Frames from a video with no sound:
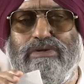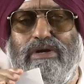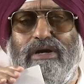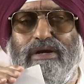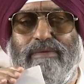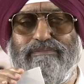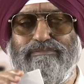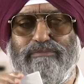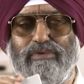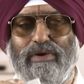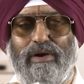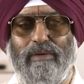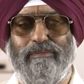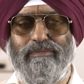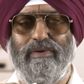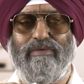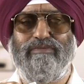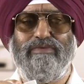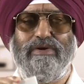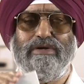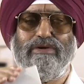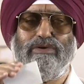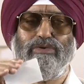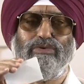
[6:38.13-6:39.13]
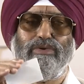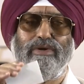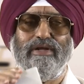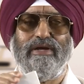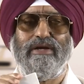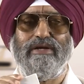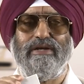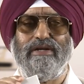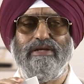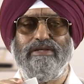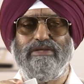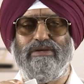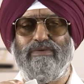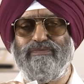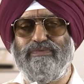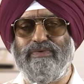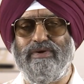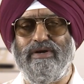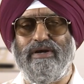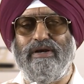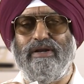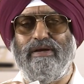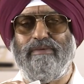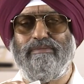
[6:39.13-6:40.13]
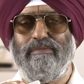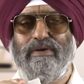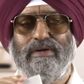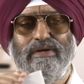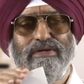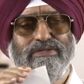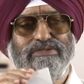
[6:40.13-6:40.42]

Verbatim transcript: a problem with 2 degrees of freedom